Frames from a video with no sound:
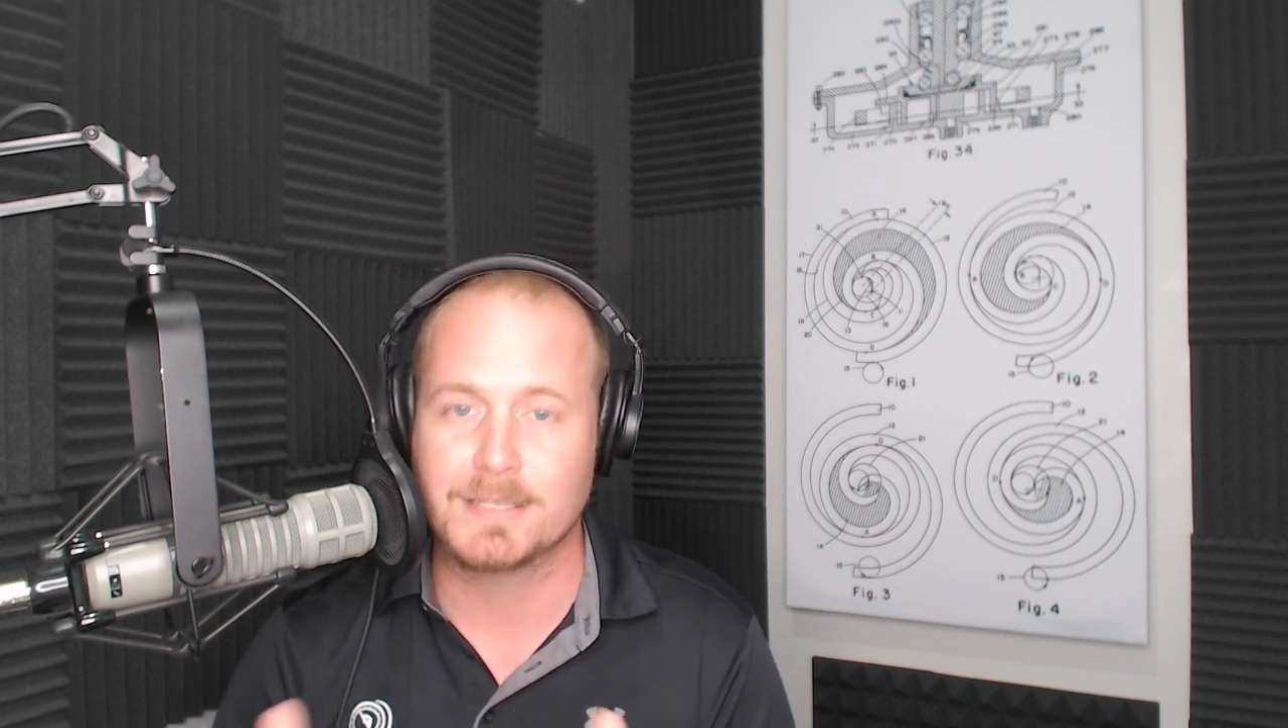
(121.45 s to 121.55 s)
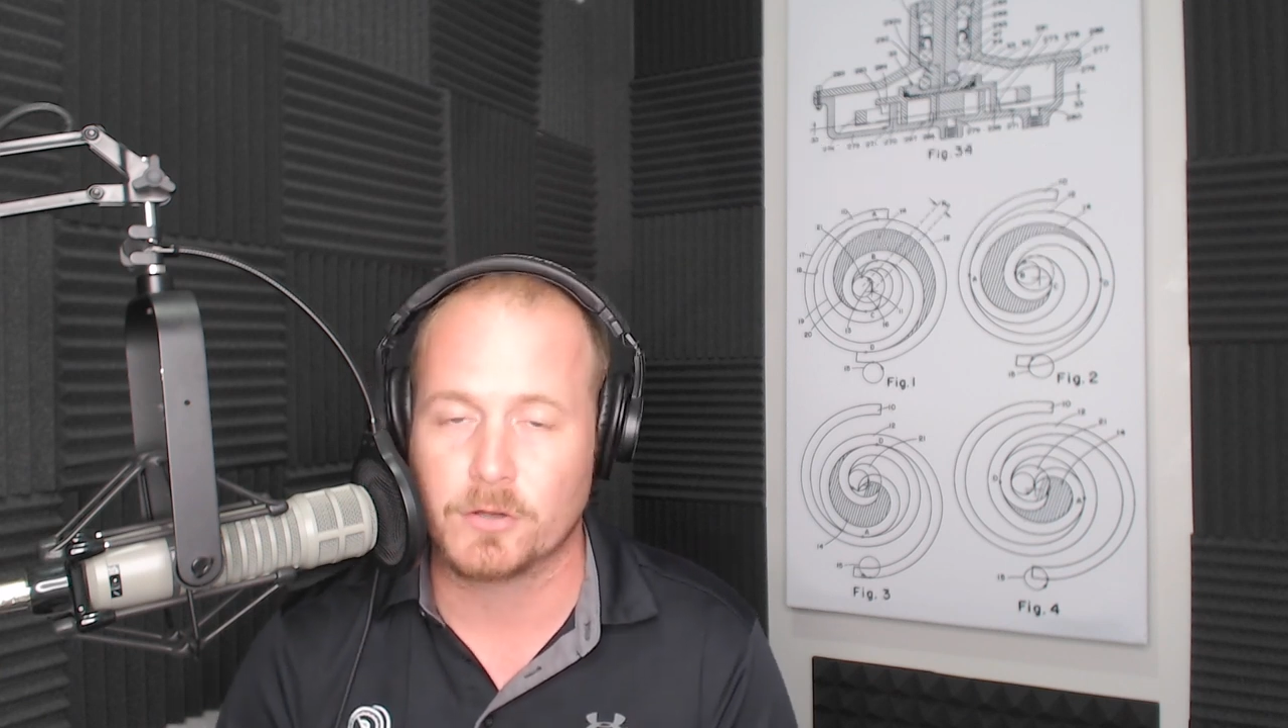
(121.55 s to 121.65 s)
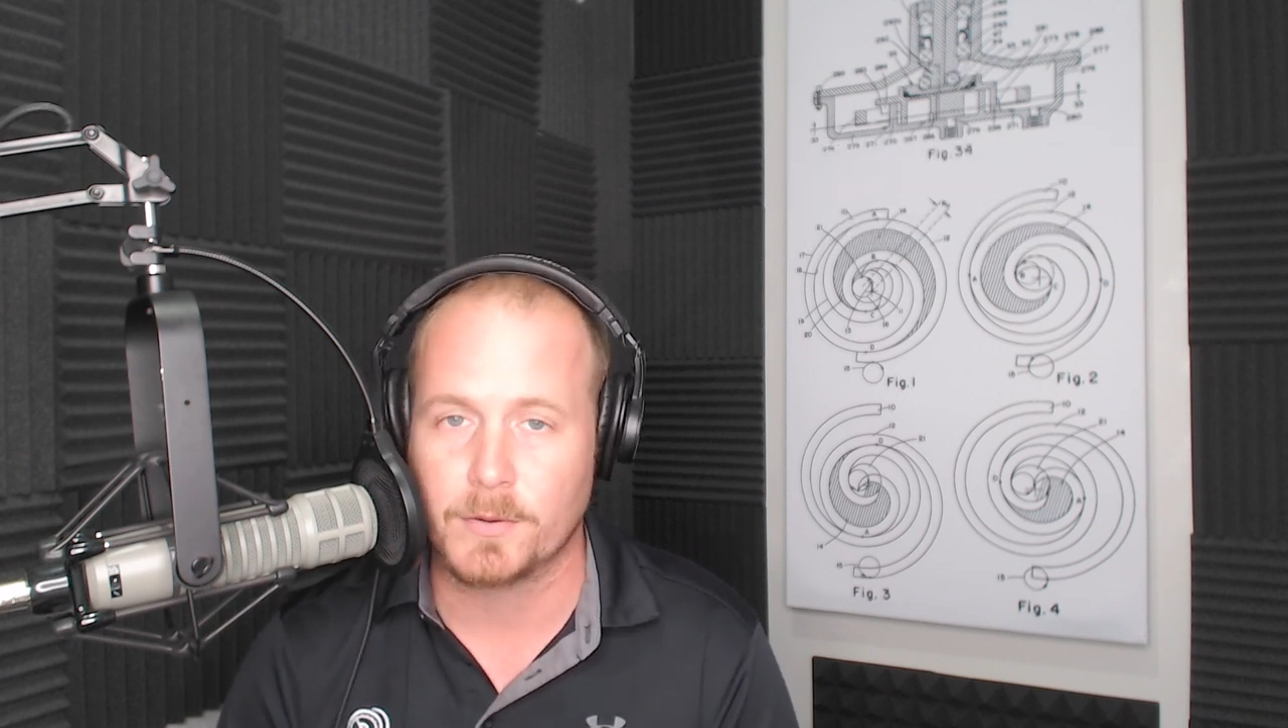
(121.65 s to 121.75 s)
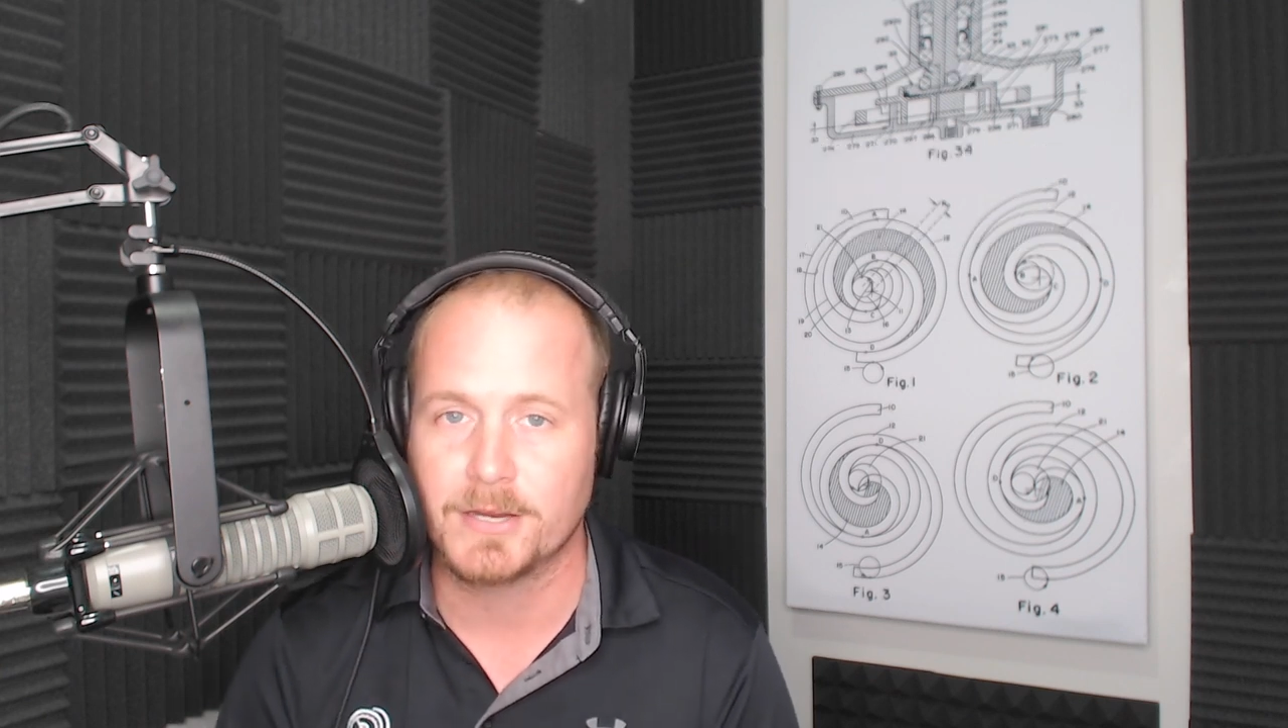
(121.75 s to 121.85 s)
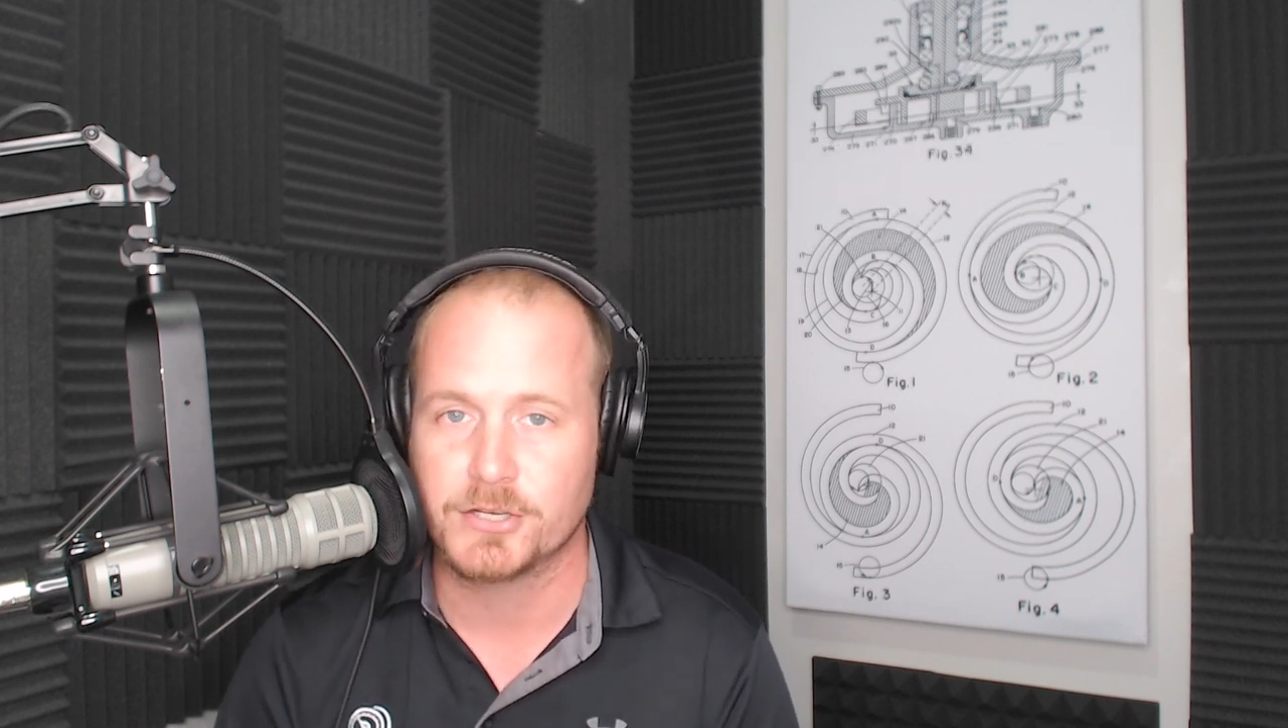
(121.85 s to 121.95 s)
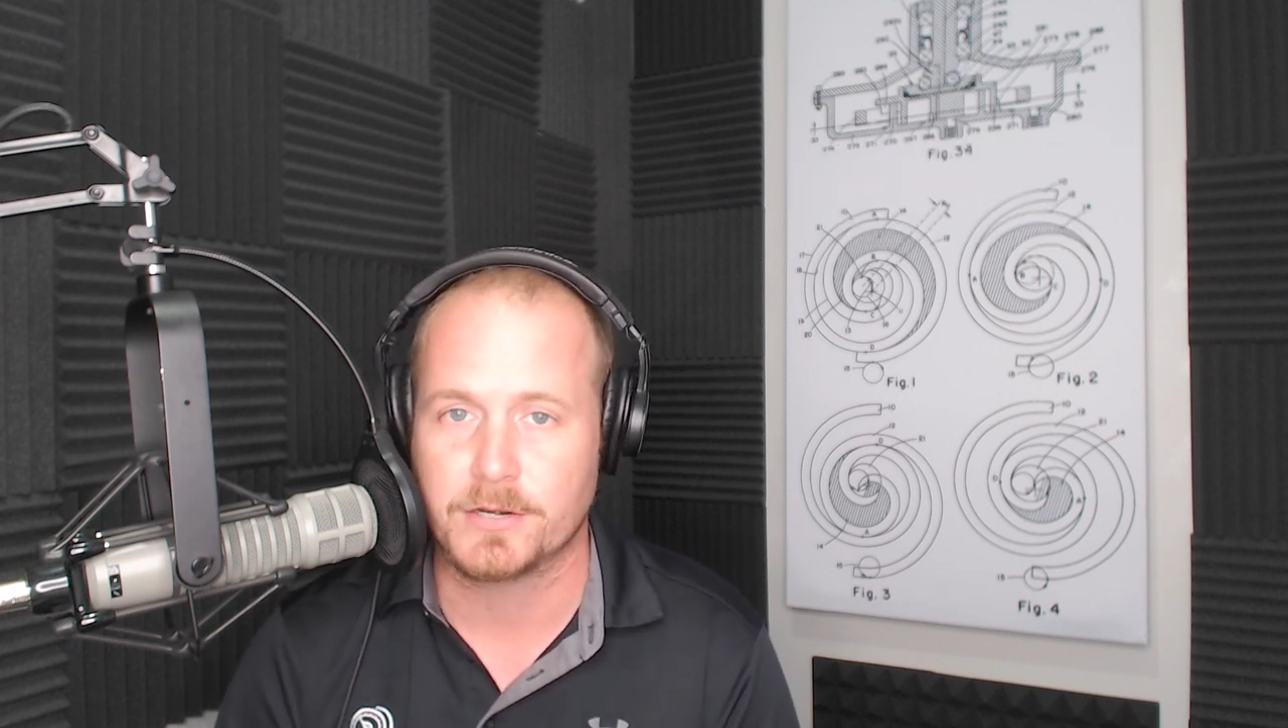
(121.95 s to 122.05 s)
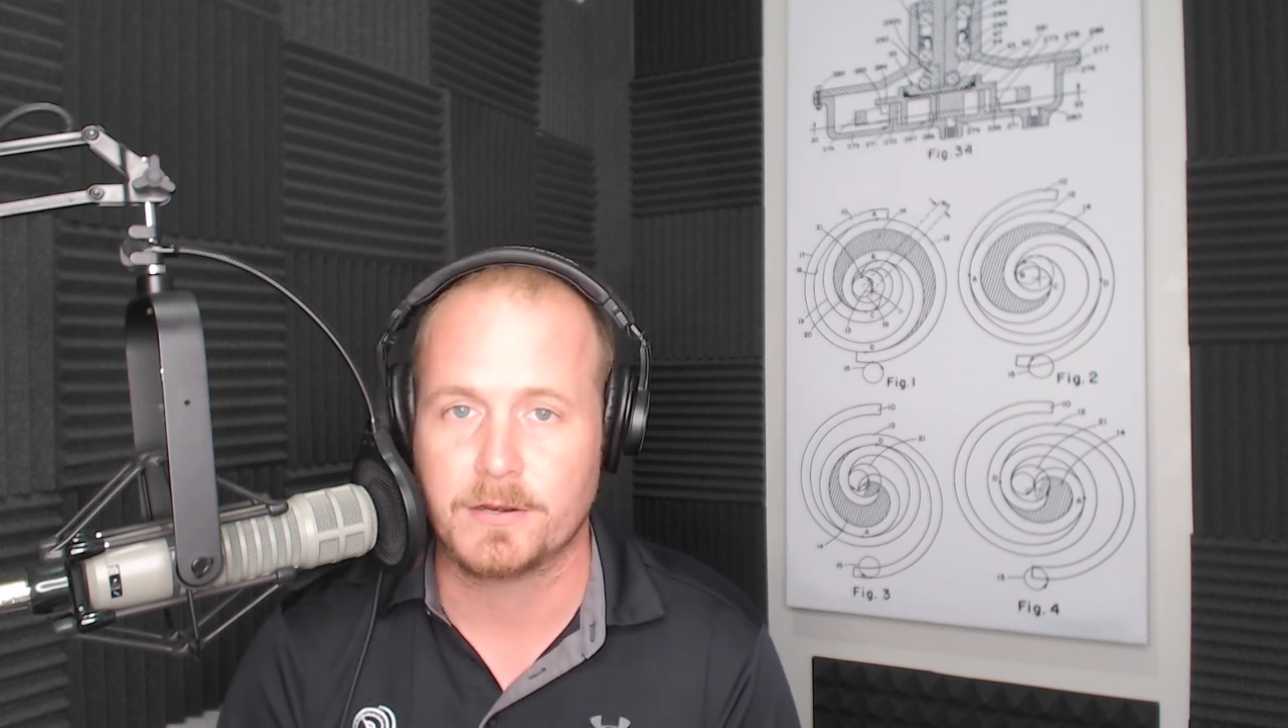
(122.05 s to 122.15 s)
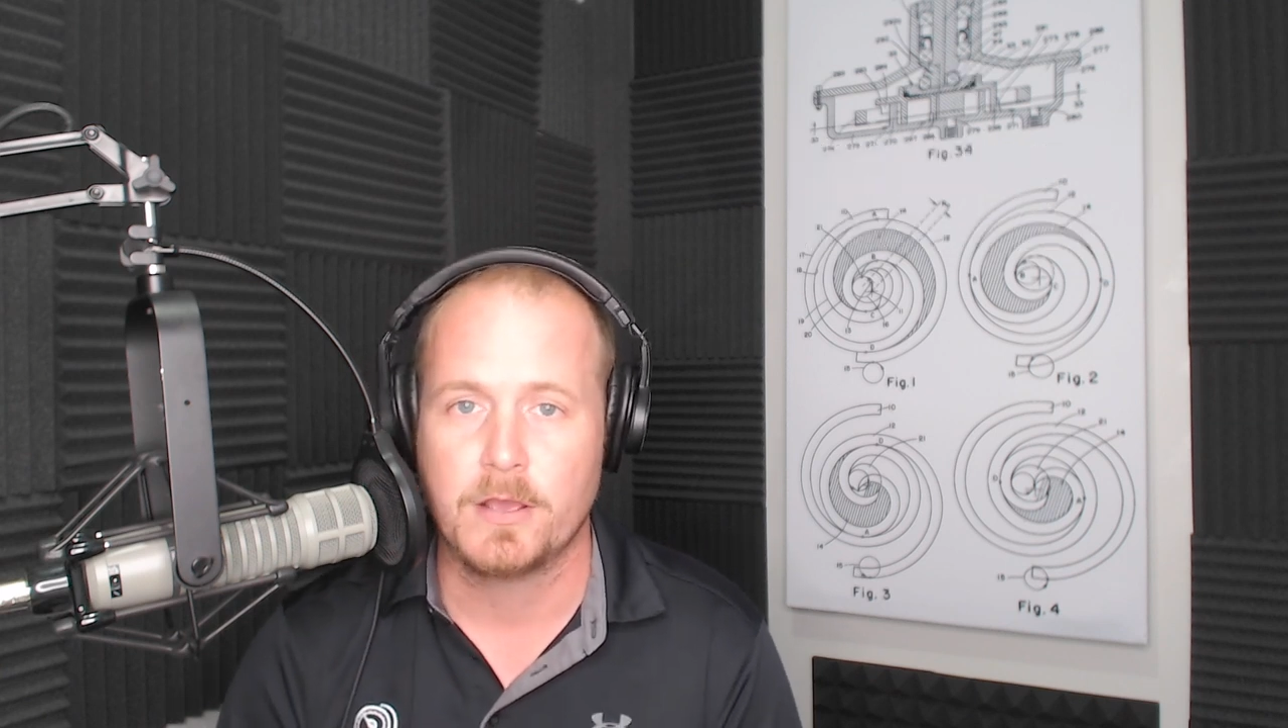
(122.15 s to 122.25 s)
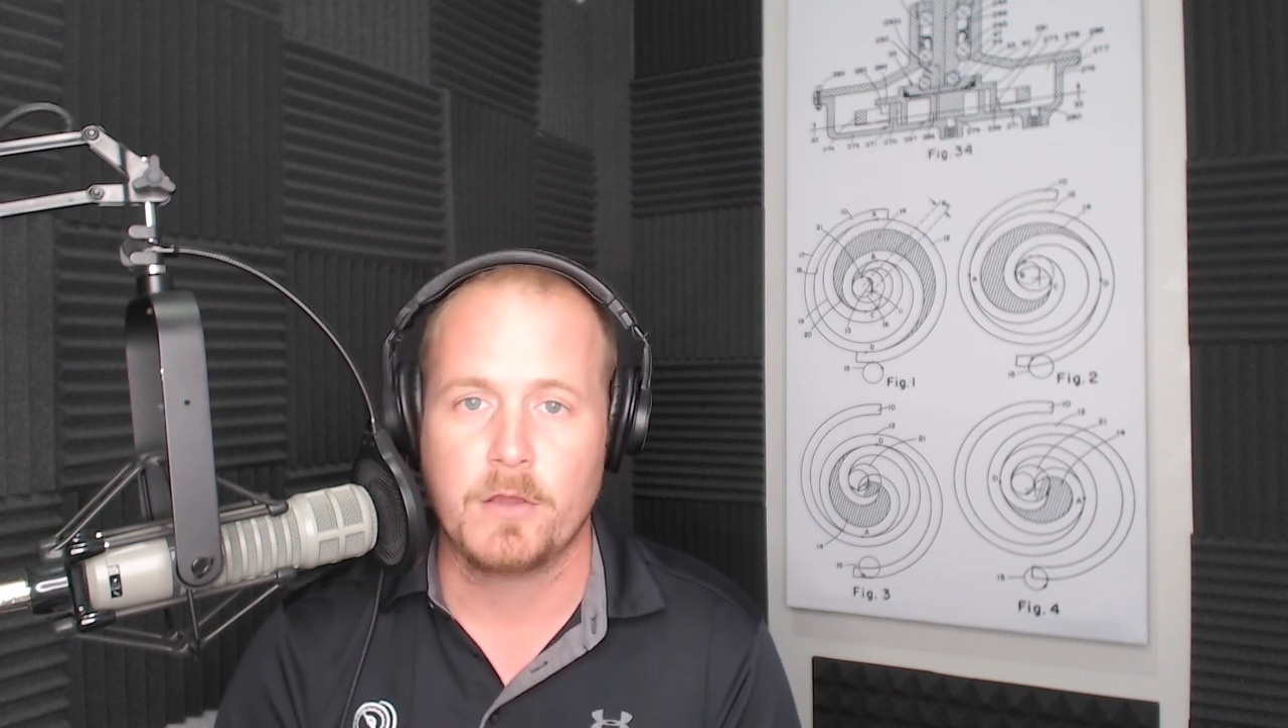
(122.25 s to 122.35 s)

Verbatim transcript: equation